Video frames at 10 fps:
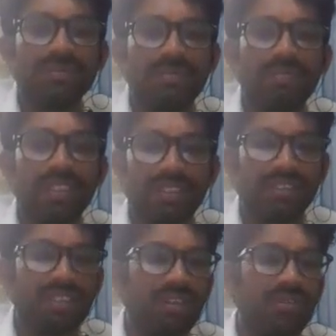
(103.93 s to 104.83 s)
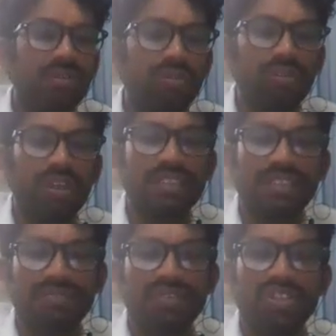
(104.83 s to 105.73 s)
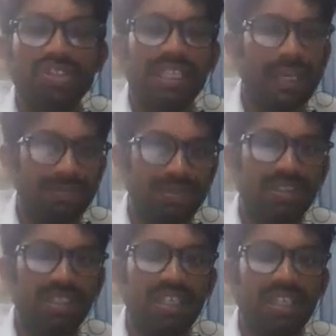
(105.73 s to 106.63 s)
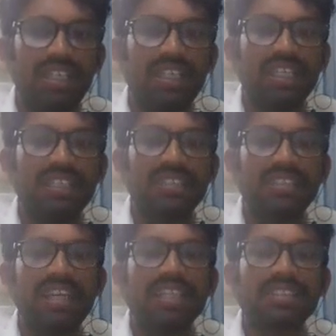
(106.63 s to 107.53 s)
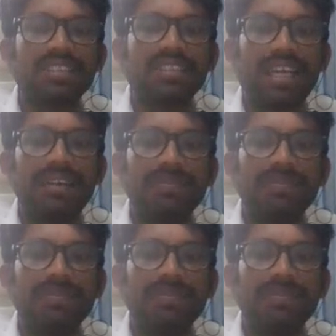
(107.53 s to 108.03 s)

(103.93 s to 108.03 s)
methods or classification types. You can see the next slide.